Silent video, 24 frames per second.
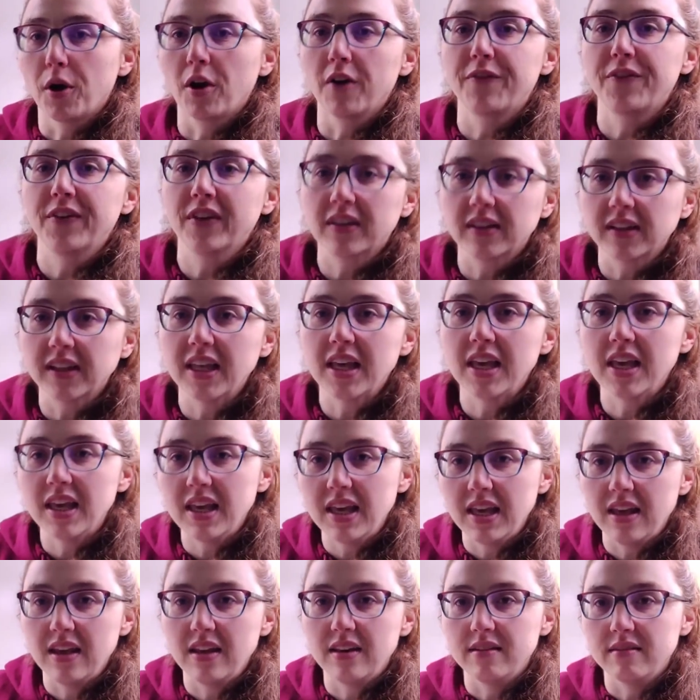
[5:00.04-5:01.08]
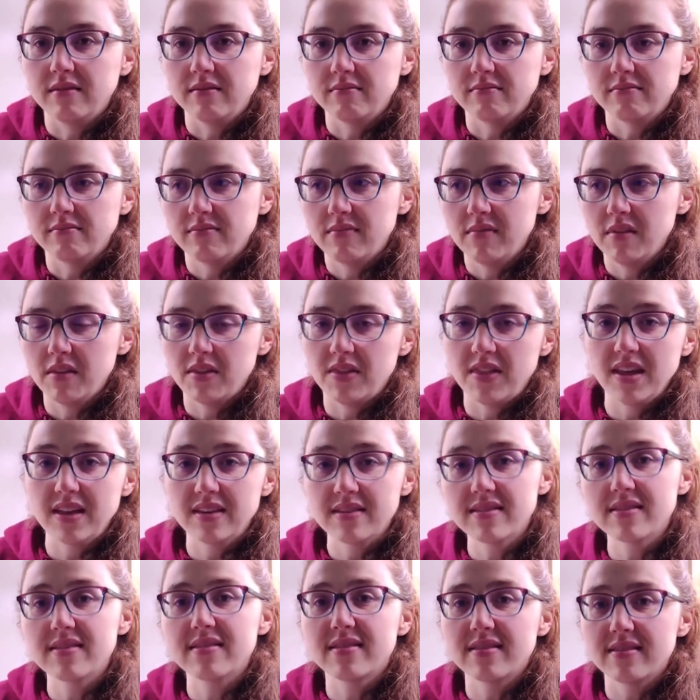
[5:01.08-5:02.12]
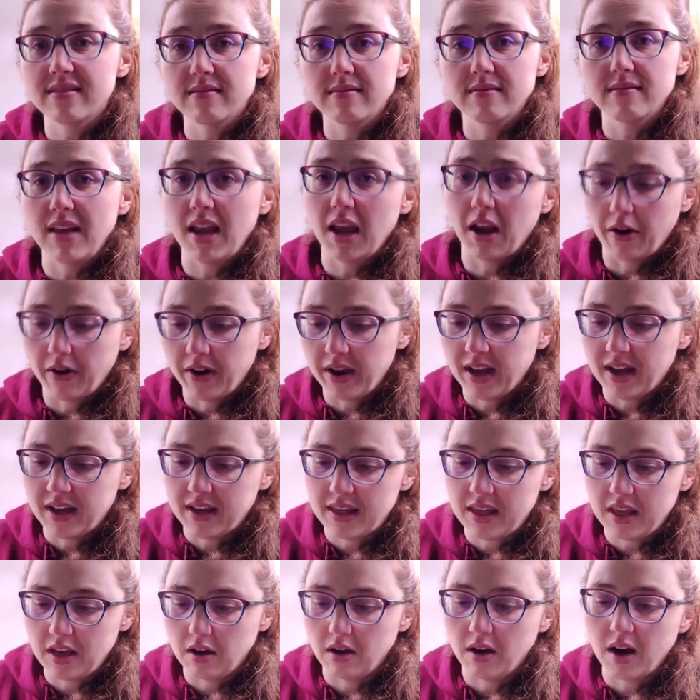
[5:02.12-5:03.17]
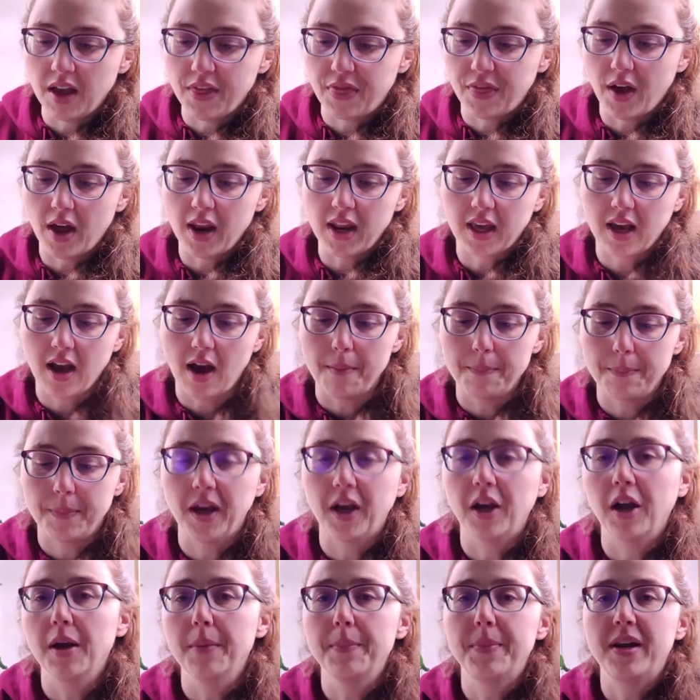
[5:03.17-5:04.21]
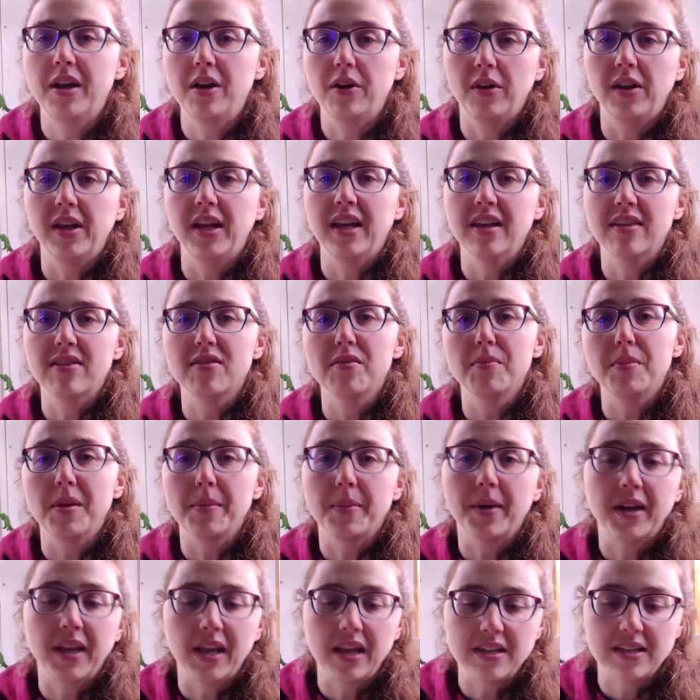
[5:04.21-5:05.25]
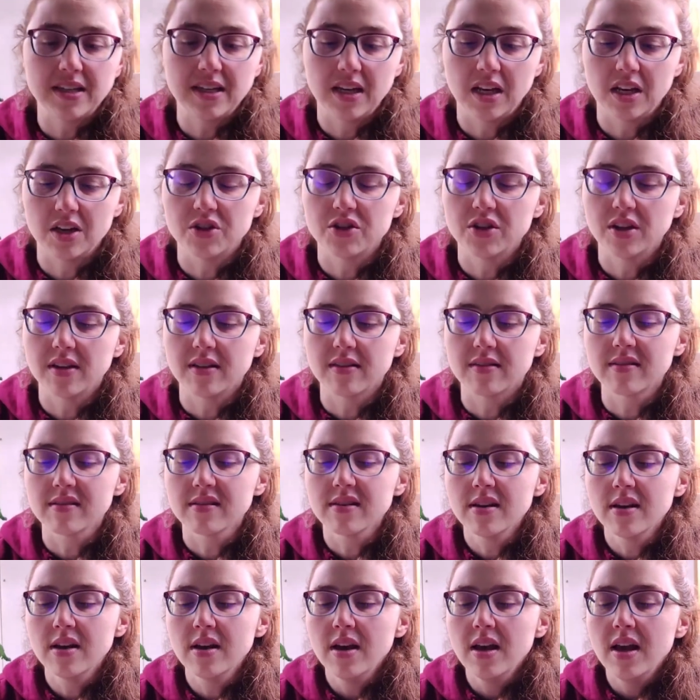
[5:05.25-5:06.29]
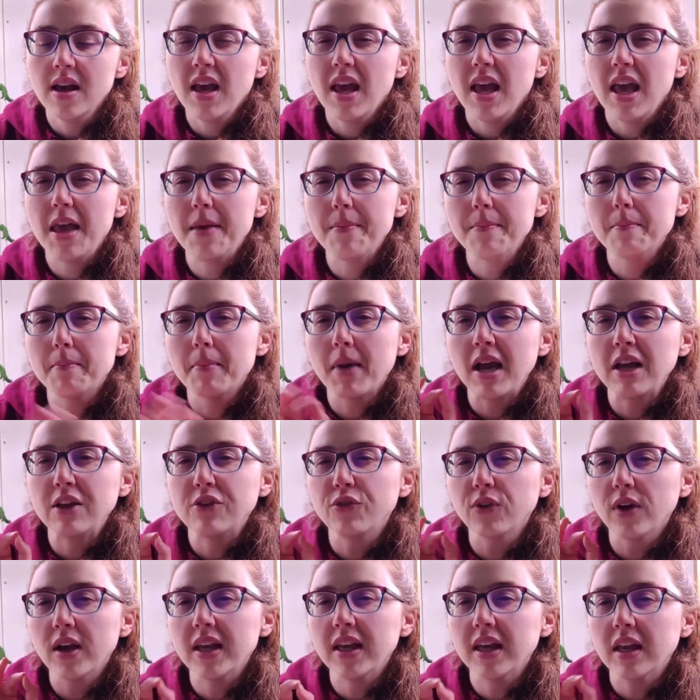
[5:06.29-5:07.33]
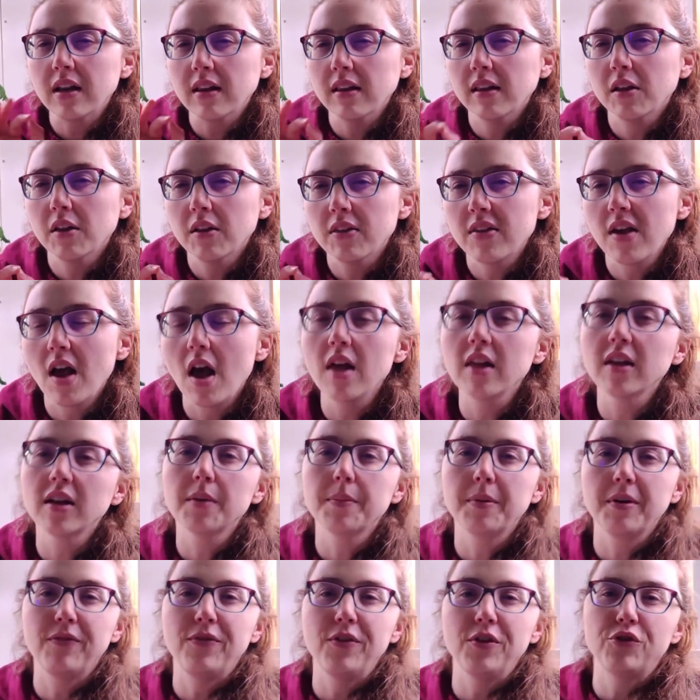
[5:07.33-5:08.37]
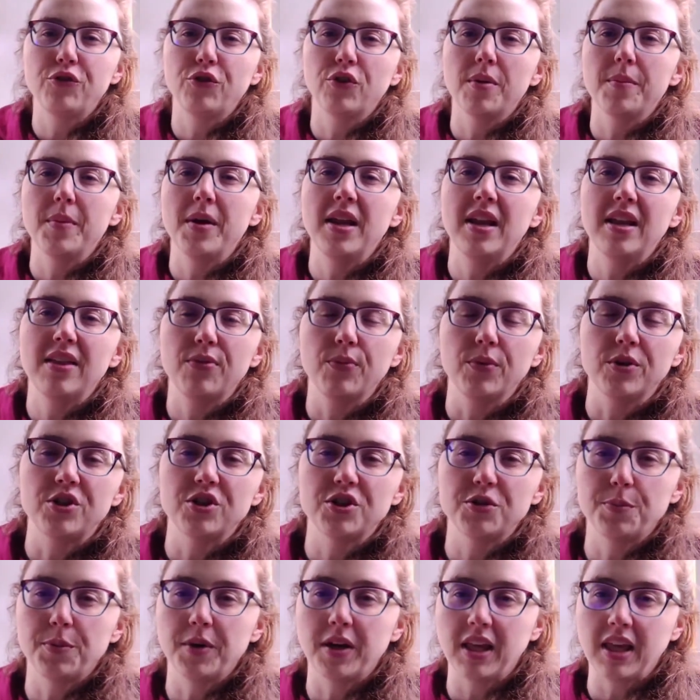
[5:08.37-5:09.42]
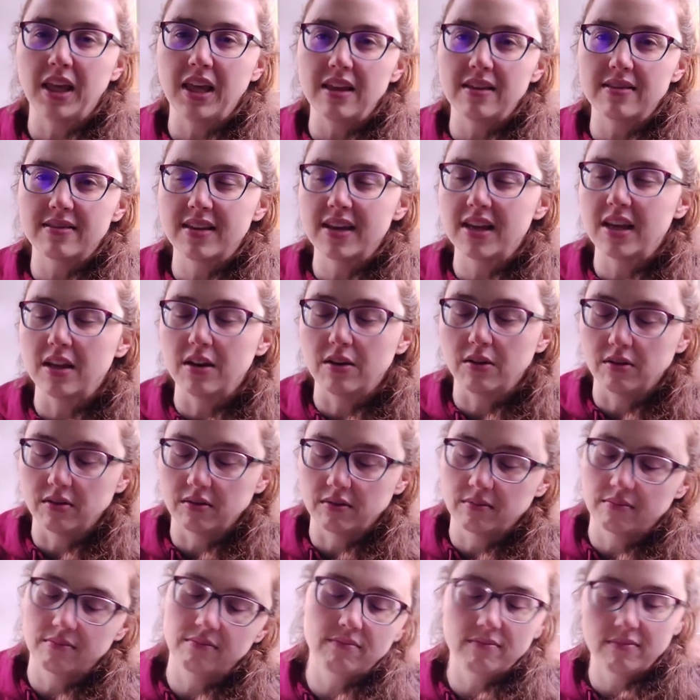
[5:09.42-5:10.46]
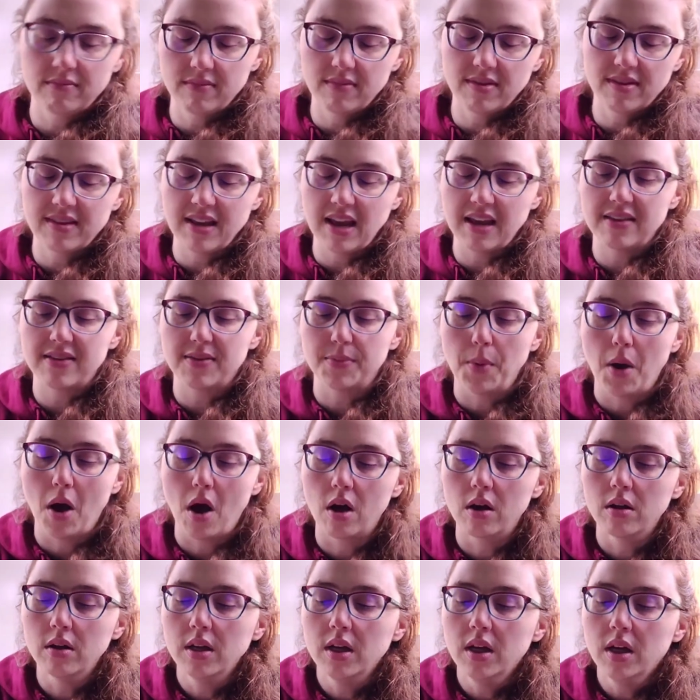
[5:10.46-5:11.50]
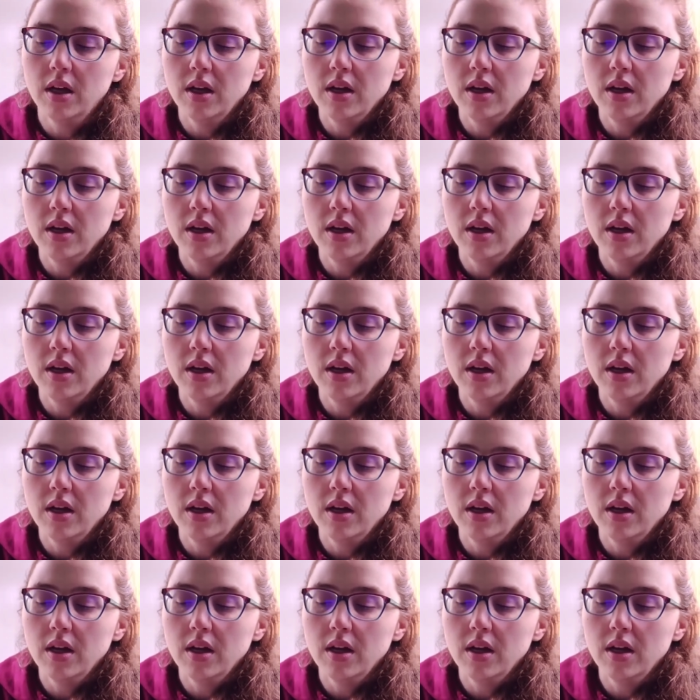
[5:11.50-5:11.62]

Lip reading: perfectly in this area here. I thought it got bigger, but it only gets to be about 18 inches. It might try and get a little taller, but if you trim it, which is pretty easy, it'll stay small.